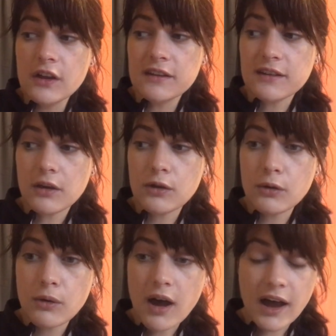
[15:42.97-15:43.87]

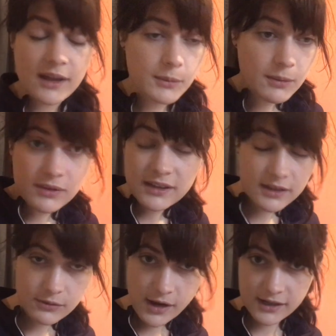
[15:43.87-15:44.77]
So I am
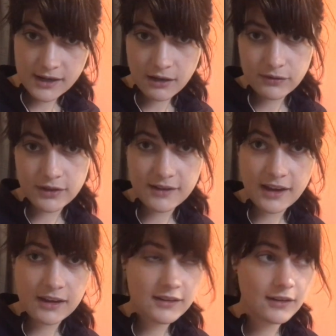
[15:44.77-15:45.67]
completely ready now for the
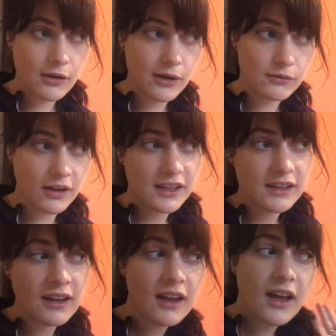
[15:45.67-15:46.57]
day to go out
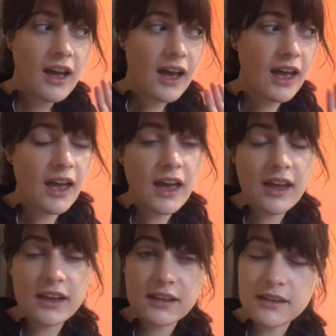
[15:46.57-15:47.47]
running,
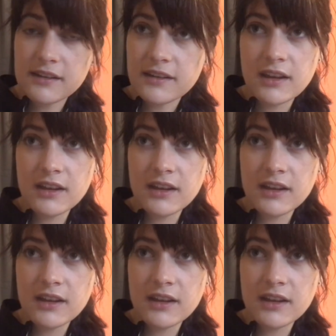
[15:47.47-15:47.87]
and